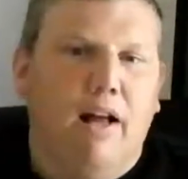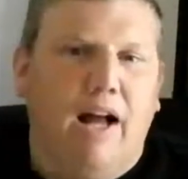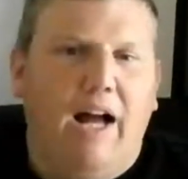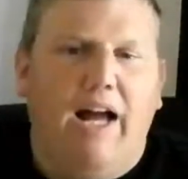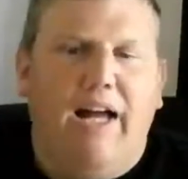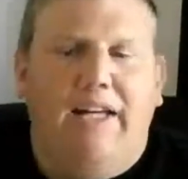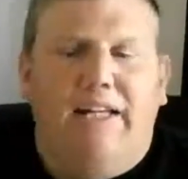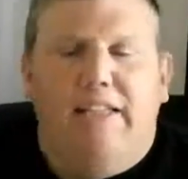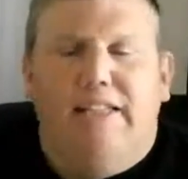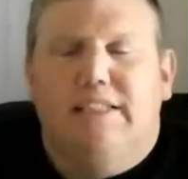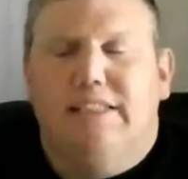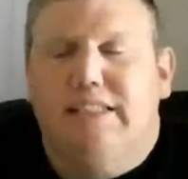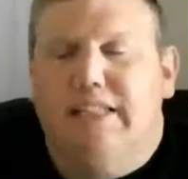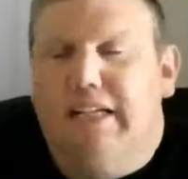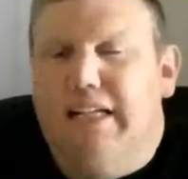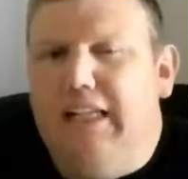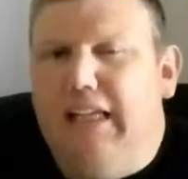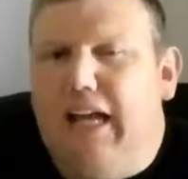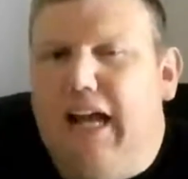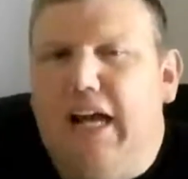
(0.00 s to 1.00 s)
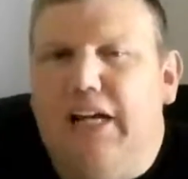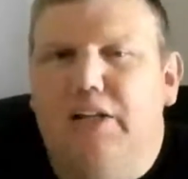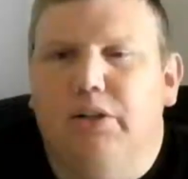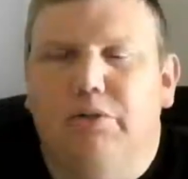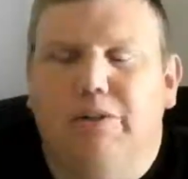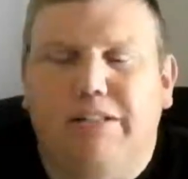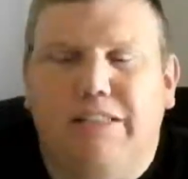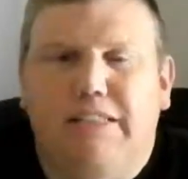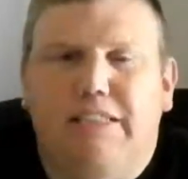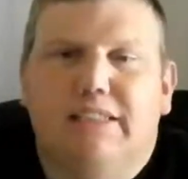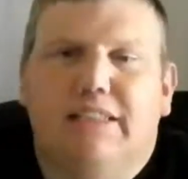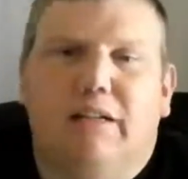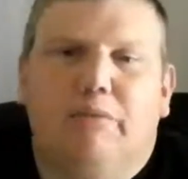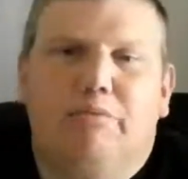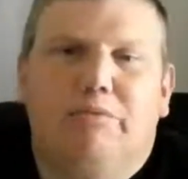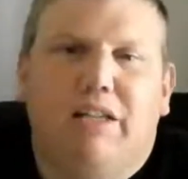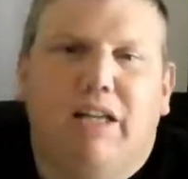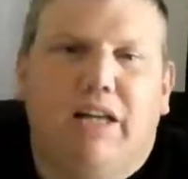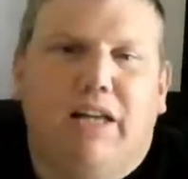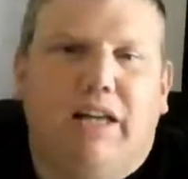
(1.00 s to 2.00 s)
I can see Eli doing the
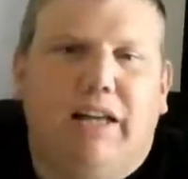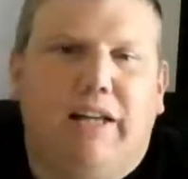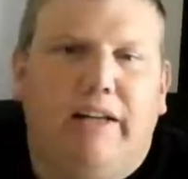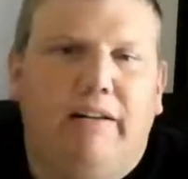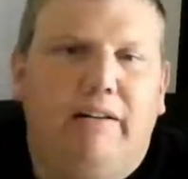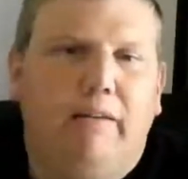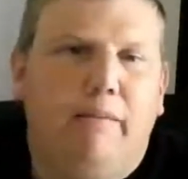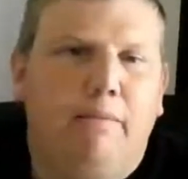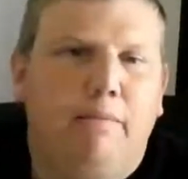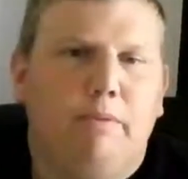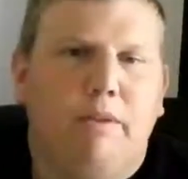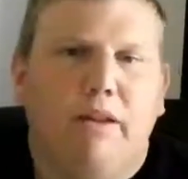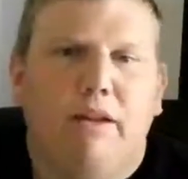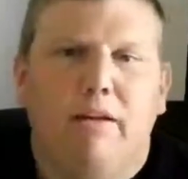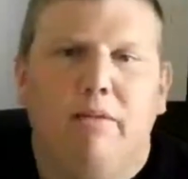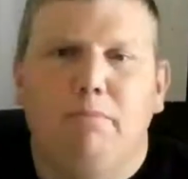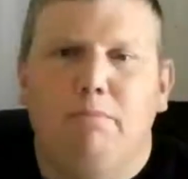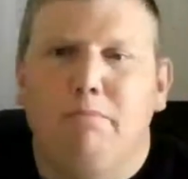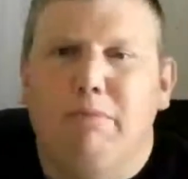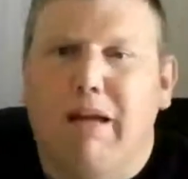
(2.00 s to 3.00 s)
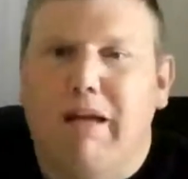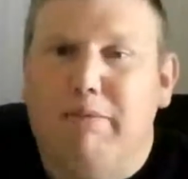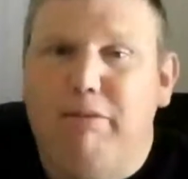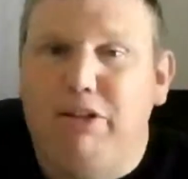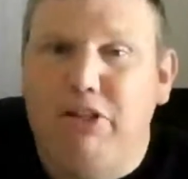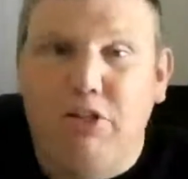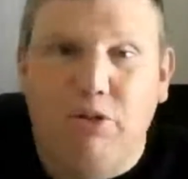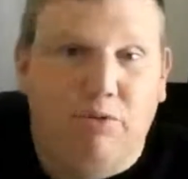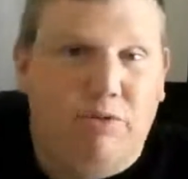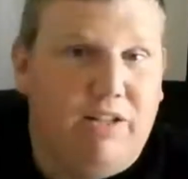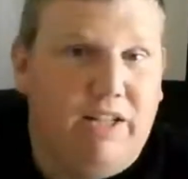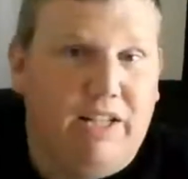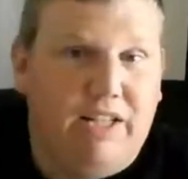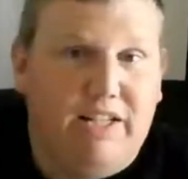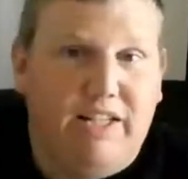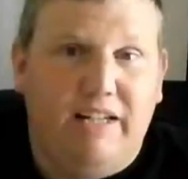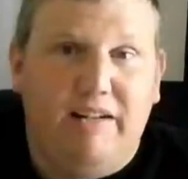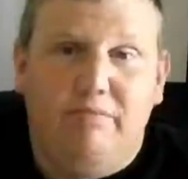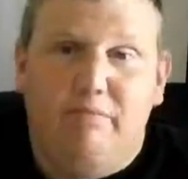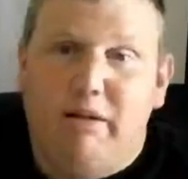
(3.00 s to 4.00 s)
same thing. Maybe to an
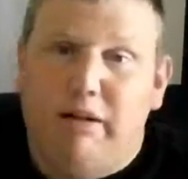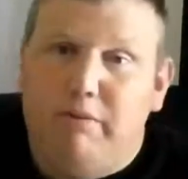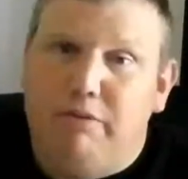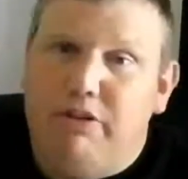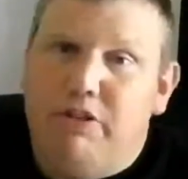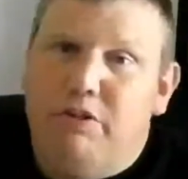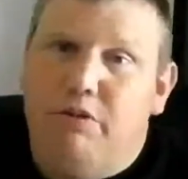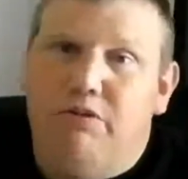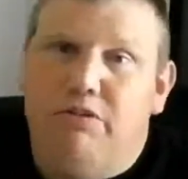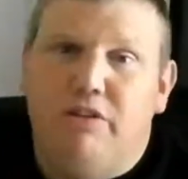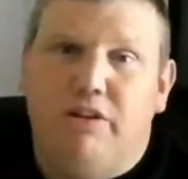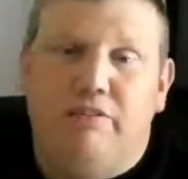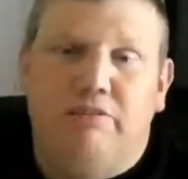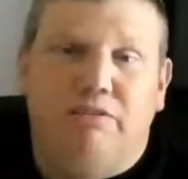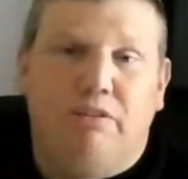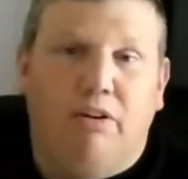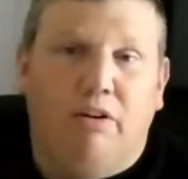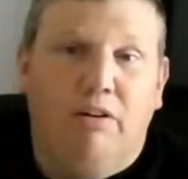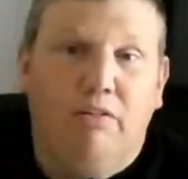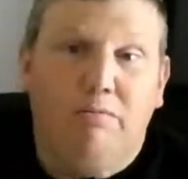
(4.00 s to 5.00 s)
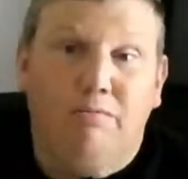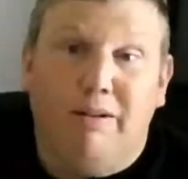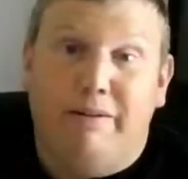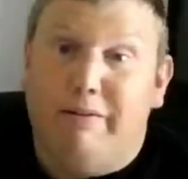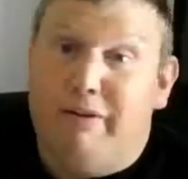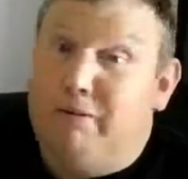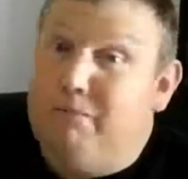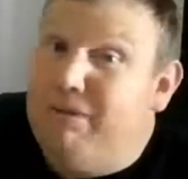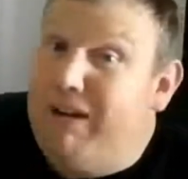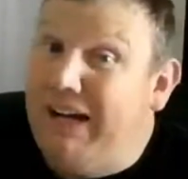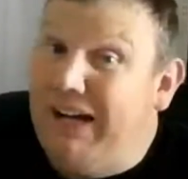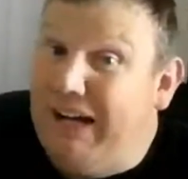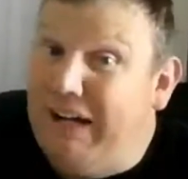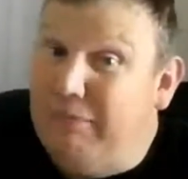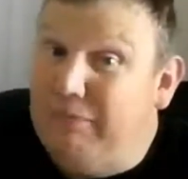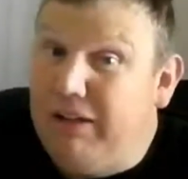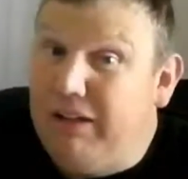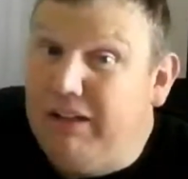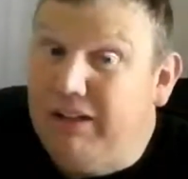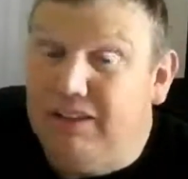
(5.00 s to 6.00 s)
Indy, maybe to a Denver, maybe a
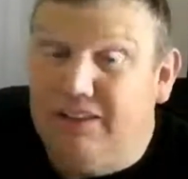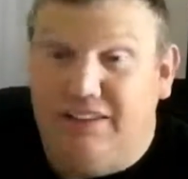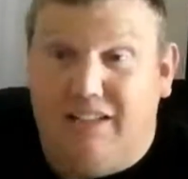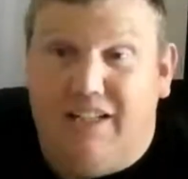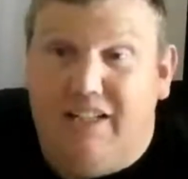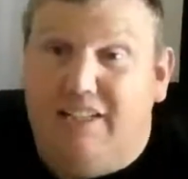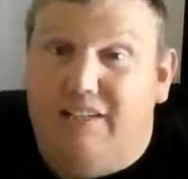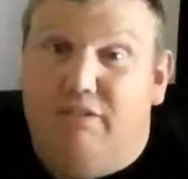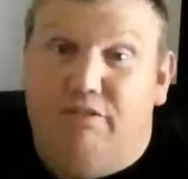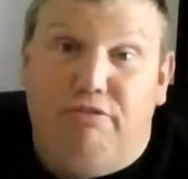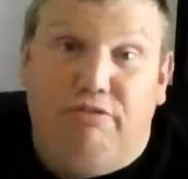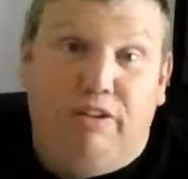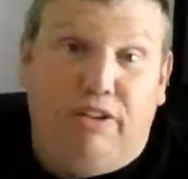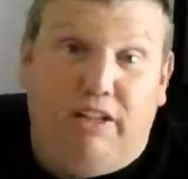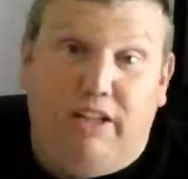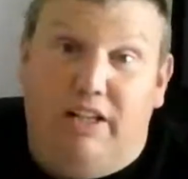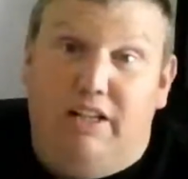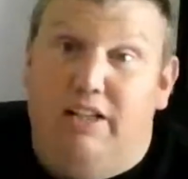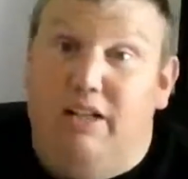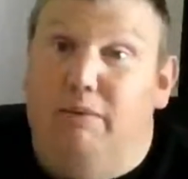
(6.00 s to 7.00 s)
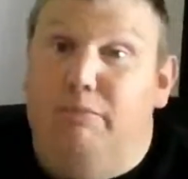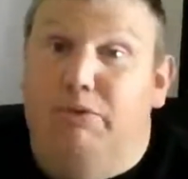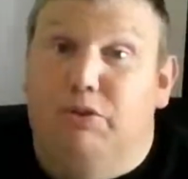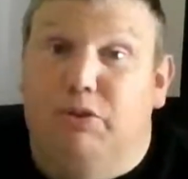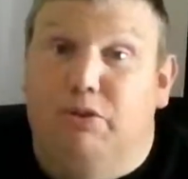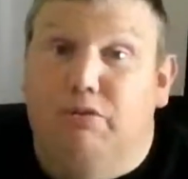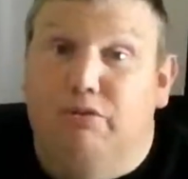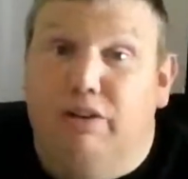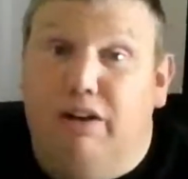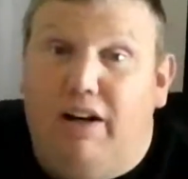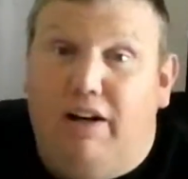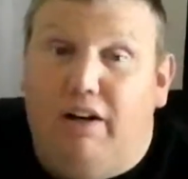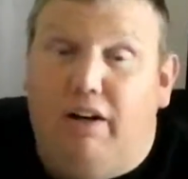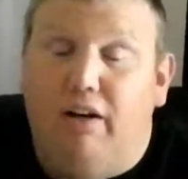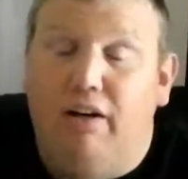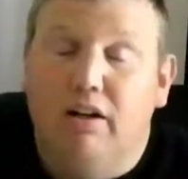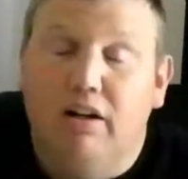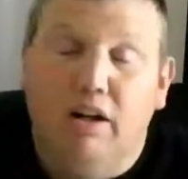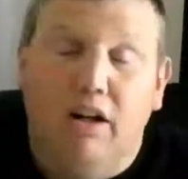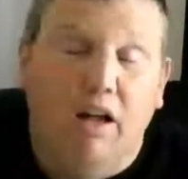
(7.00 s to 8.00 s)
Miami, because that is a fucking dumpster
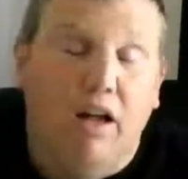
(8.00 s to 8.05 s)
fire.